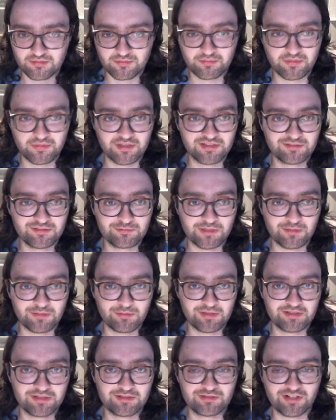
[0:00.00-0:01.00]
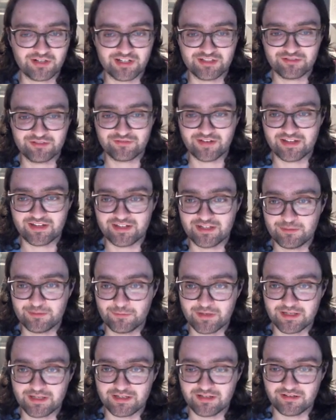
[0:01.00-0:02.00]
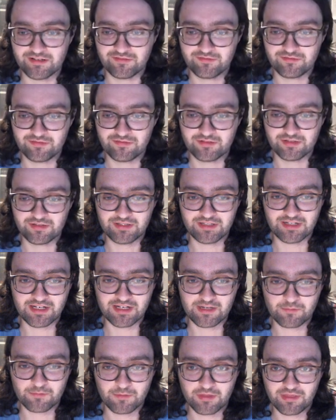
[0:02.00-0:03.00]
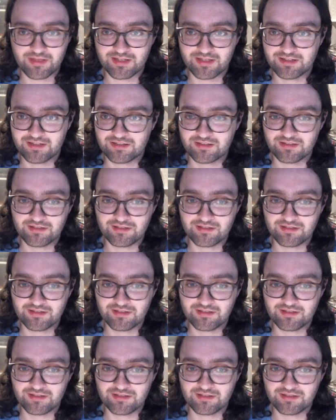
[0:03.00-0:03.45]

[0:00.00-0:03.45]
but we will try to find a way of dealing with it.